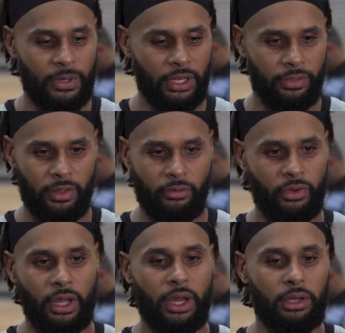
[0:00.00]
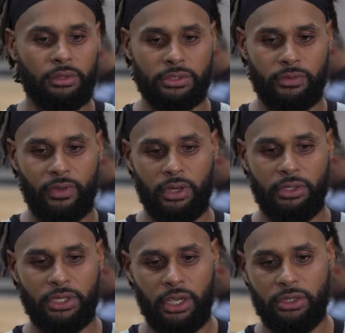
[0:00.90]
But I think regardless of any
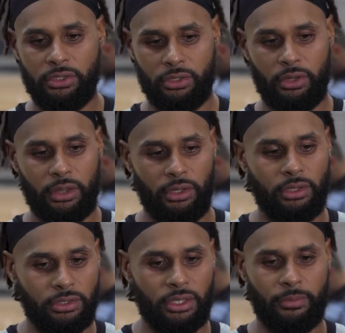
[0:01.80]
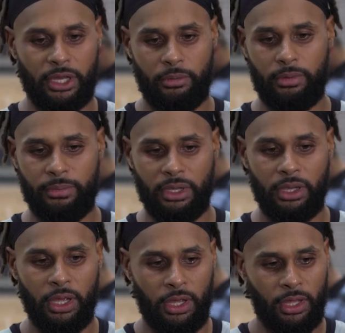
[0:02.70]
change, you know, I think he's going to be able to
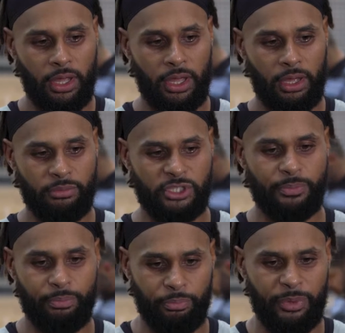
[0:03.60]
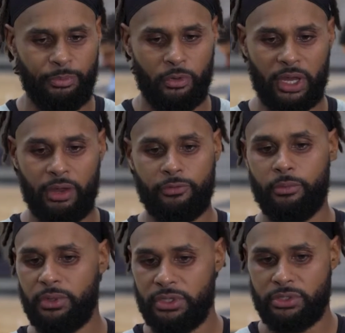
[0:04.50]
be um, just a bit more
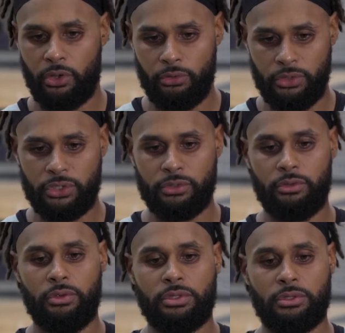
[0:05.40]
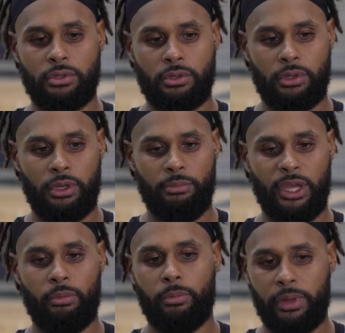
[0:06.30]
comfortable in his own shoes and, and
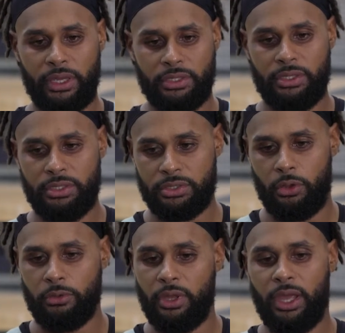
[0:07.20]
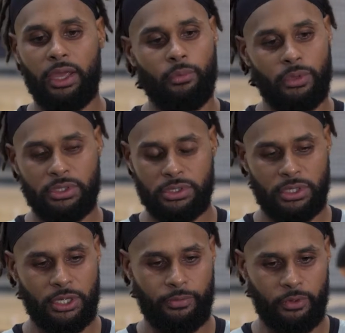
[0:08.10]
be able to play his own game,
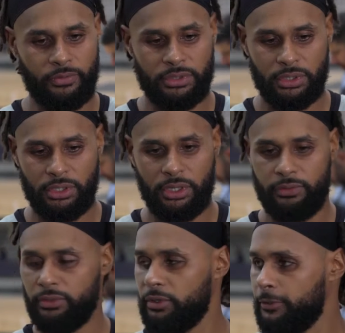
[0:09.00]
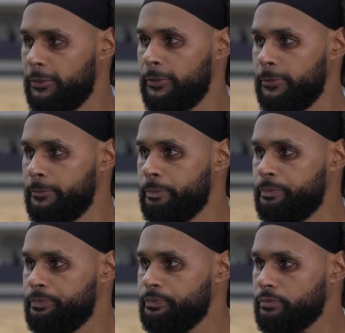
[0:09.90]
which um, obviously he loves you're a guy
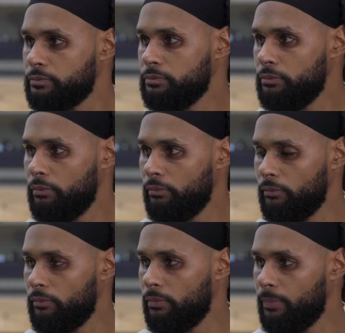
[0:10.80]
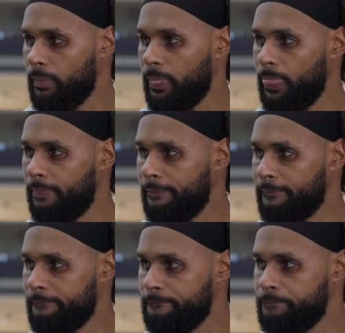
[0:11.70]
that's gone into a season before having had
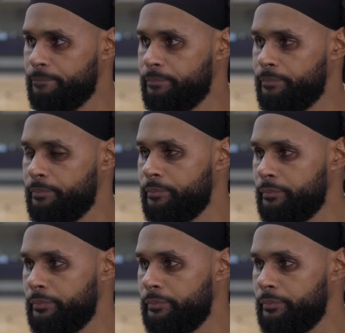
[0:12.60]
surgery and